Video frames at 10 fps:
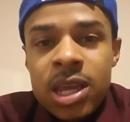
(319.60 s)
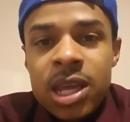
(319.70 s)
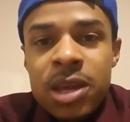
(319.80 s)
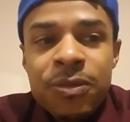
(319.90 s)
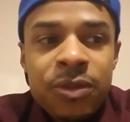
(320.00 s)

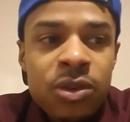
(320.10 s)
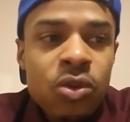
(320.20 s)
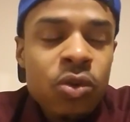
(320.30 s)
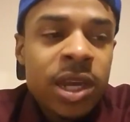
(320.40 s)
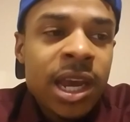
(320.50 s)
if
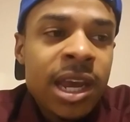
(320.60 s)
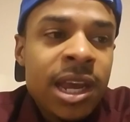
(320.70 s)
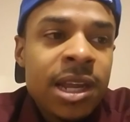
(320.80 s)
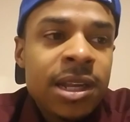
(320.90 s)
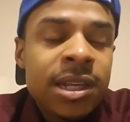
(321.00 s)
you
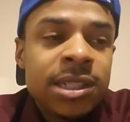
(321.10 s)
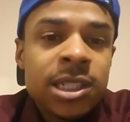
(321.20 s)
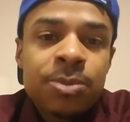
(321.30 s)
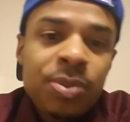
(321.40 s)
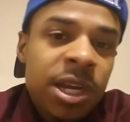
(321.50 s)
can
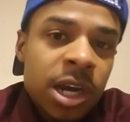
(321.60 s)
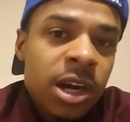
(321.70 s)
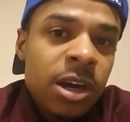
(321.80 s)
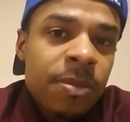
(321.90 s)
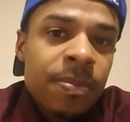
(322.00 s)
just speak
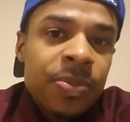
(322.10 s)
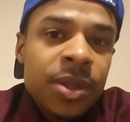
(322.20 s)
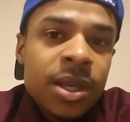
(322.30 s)
up